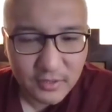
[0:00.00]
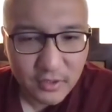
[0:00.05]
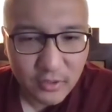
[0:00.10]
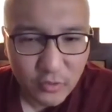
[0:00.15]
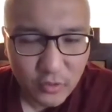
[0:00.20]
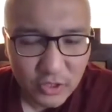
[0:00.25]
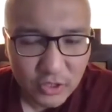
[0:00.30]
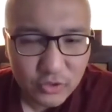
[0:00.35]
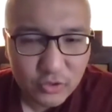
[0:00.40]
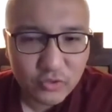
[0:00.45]

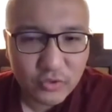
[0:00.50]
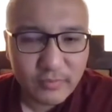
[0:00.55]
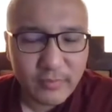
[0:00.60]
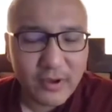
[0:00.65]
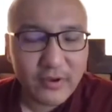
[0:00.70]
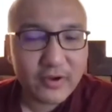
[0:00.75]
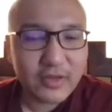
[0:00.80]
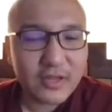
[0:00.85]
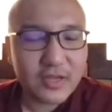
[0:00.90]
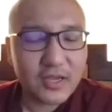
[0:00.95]
going to
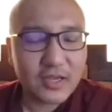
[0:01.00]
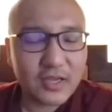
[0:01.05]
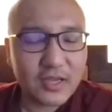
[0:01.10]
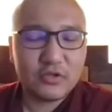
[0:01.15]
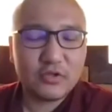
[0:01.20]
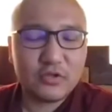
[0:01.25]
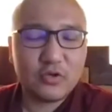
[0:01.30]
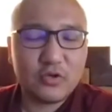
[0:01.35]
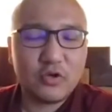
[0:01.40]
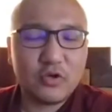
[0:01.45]
America, and
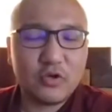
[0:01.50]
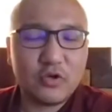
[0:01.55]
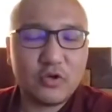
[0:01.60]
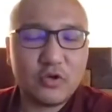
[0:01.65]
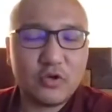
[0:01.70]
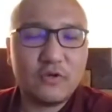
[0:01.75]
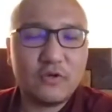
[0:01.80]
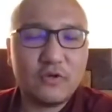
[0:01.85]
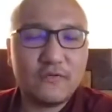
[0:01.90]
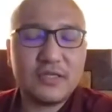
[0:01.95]
all of a,
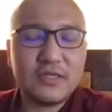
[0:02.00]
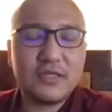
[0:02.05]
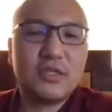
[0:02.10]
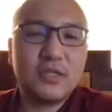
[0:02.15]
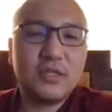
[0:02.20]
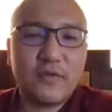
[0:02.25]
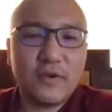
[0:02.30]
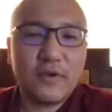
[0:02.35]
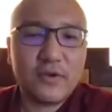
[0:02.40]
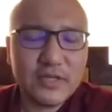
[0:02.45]
in the
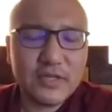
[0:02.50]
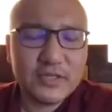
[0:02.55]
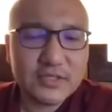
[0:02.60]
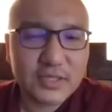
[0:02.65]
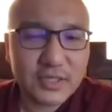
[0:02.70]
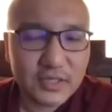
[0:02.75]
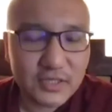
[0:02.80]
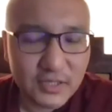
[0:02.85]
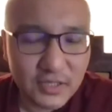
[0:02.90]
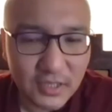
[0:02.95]
very
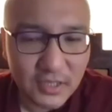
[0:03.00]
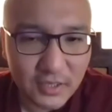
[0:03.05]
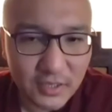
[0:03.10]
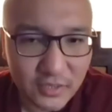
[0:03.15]
instant they